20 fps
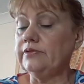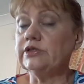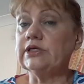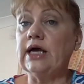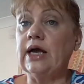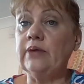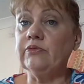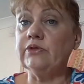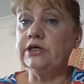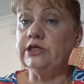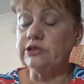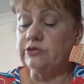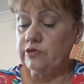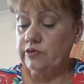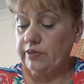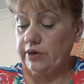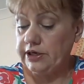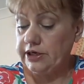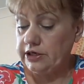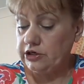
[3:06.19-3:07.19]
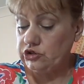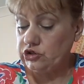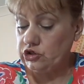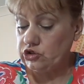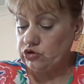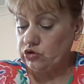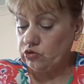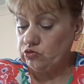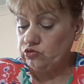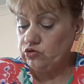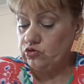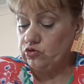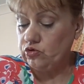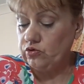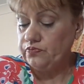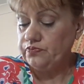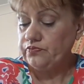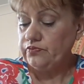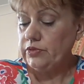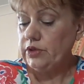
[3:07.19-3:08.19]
because I'm lazy with my hair, as you all know.